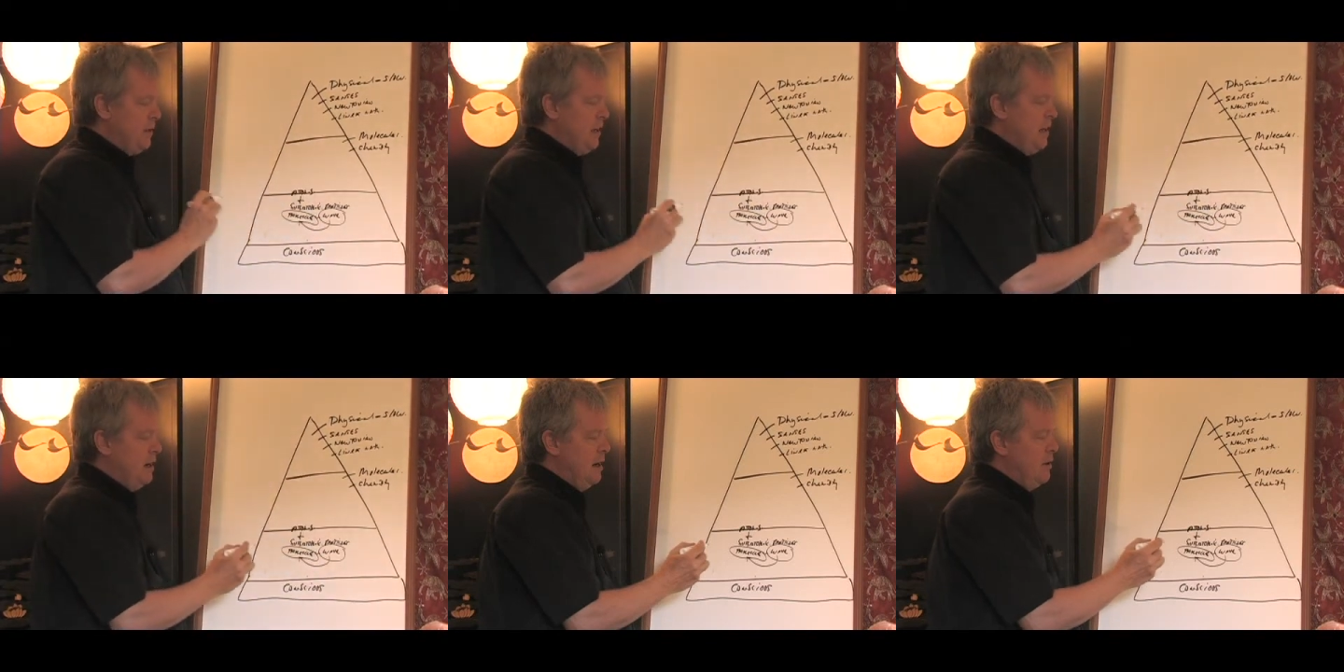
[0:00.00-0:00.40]

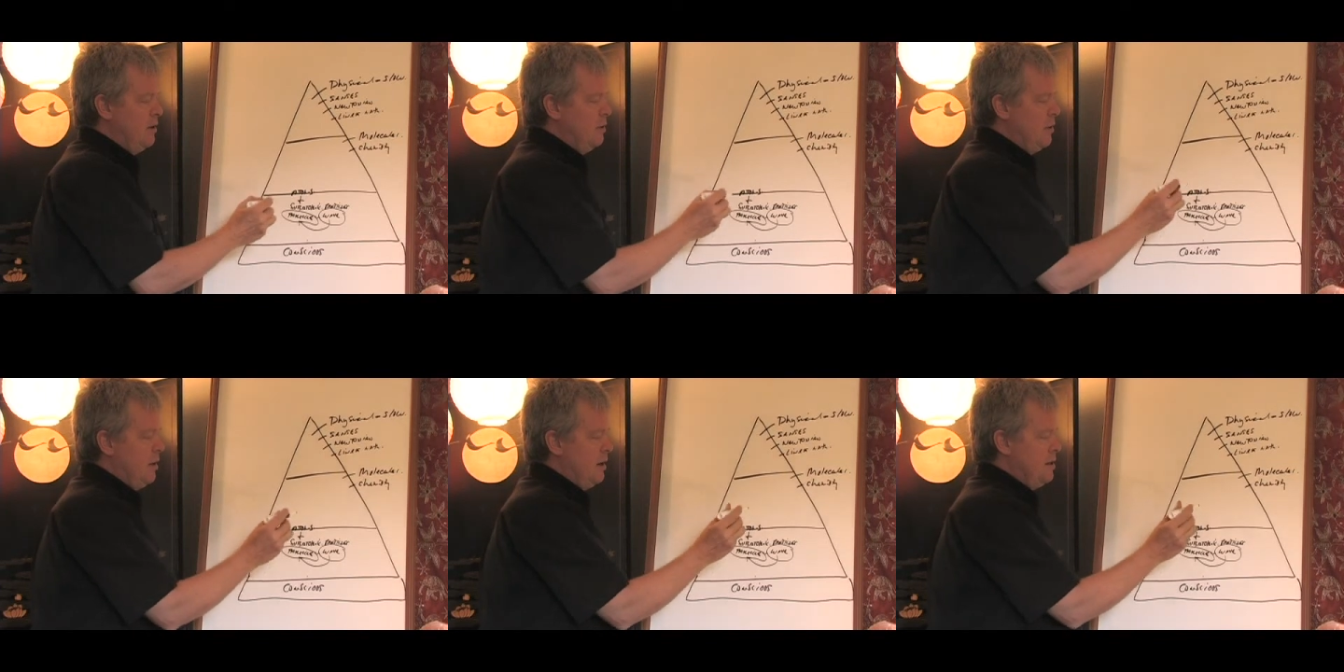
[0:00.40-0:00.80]
In other
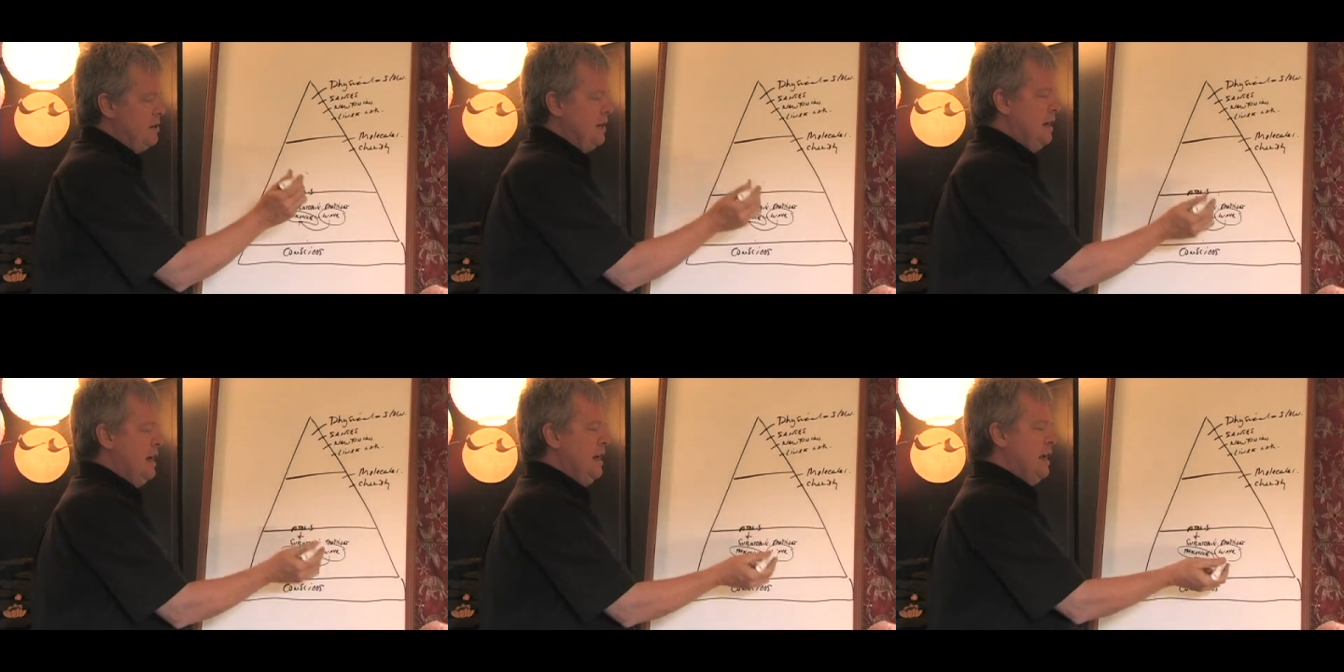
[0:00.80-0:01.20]
words,
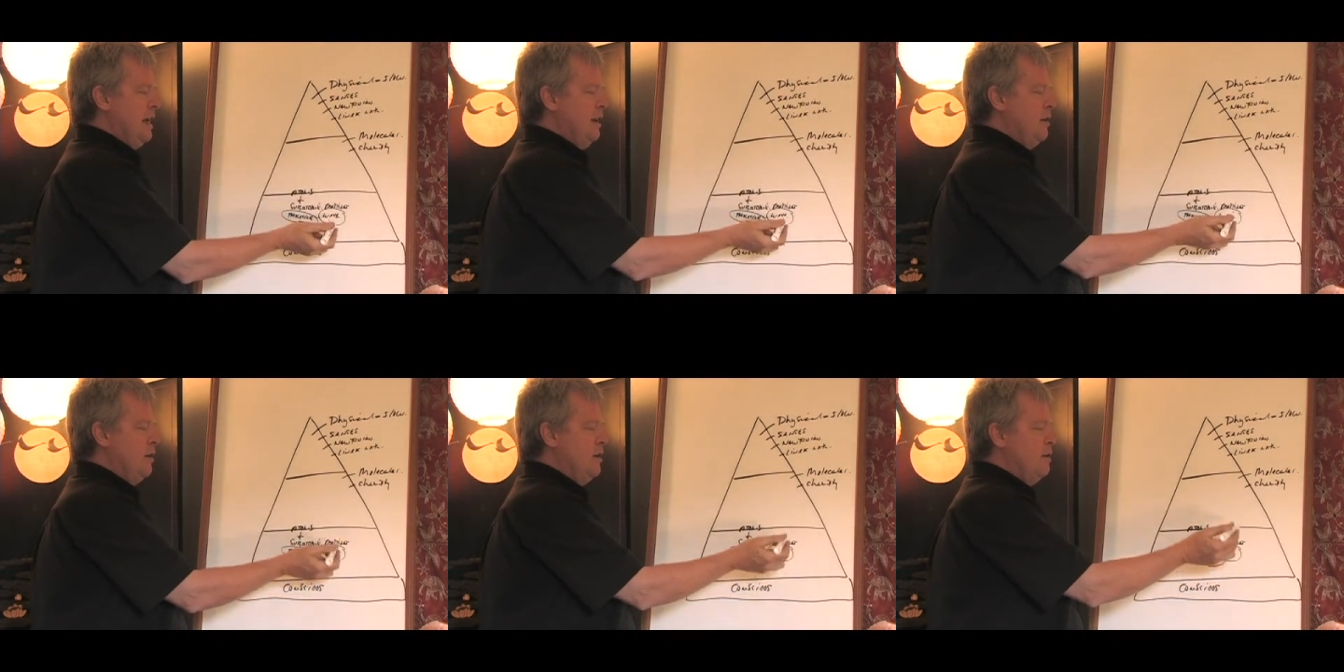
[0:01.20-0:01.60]

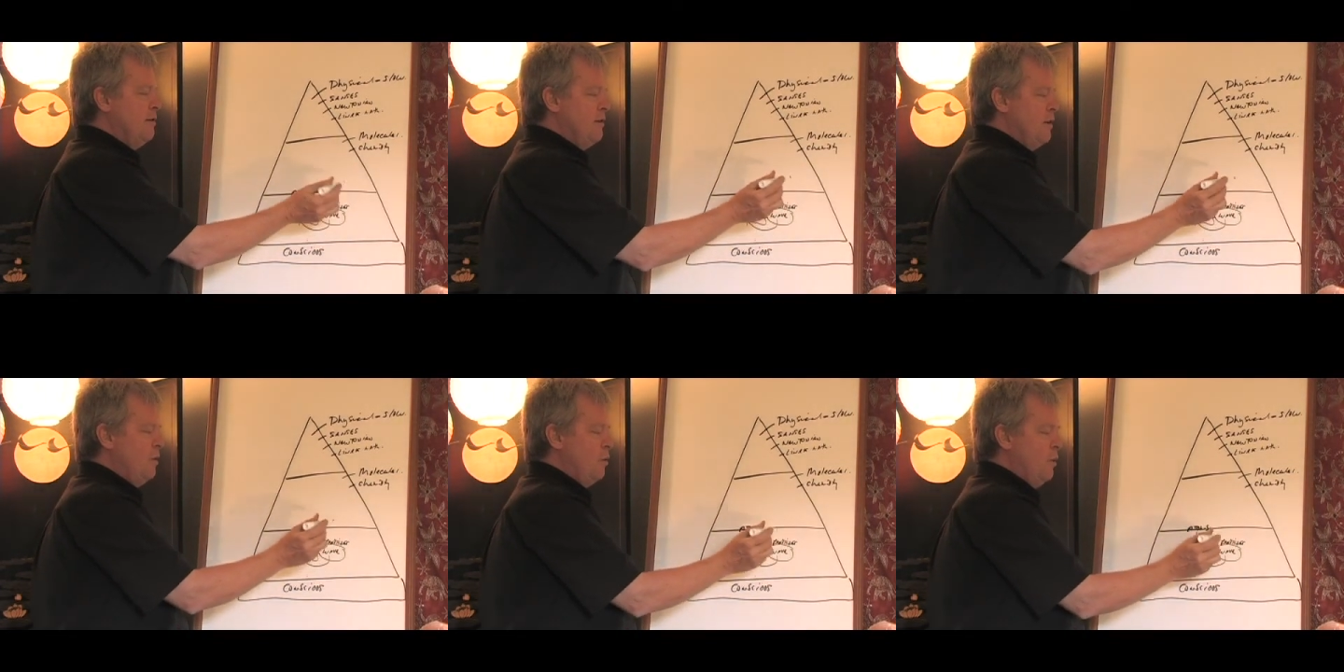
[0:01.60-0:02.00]
in order
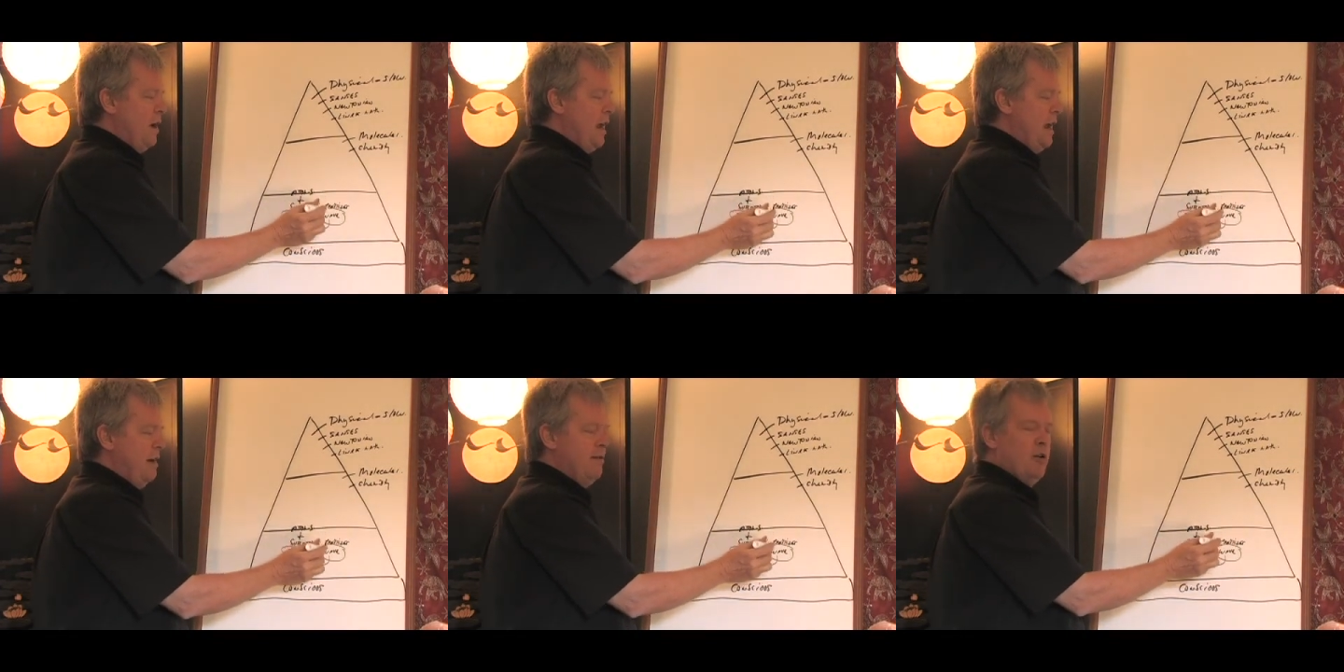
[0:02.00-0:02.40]
for a
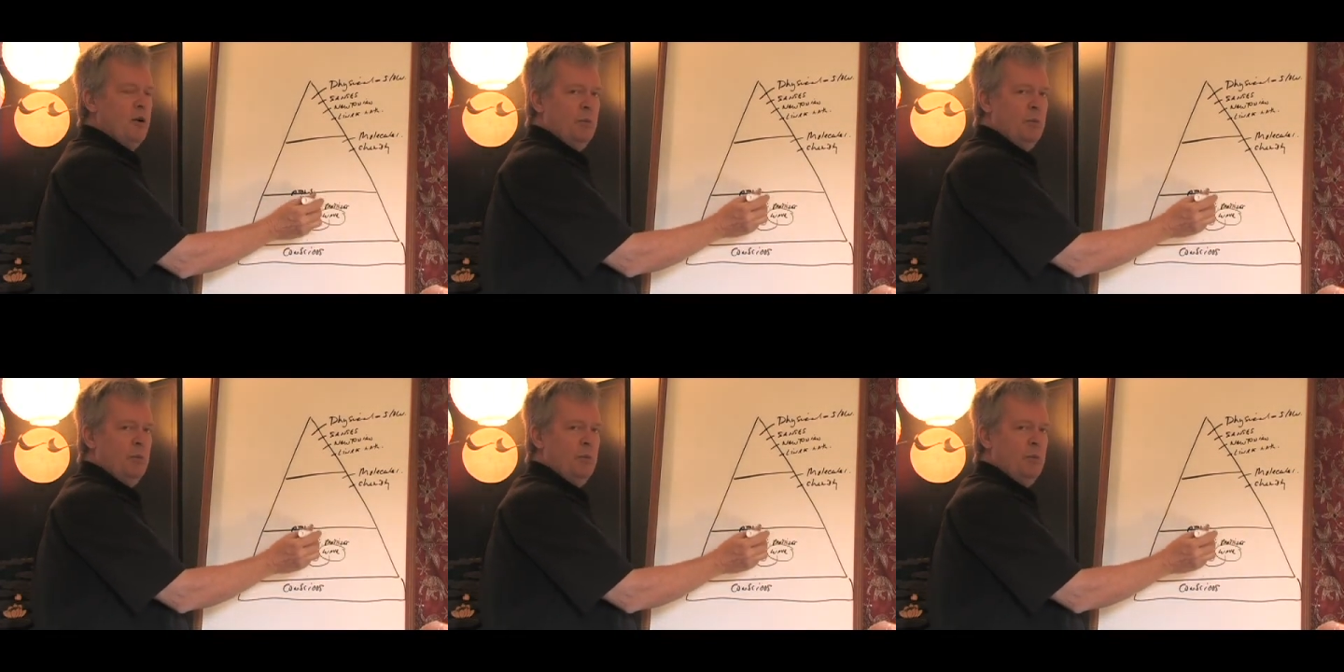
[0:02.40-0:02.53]
wave or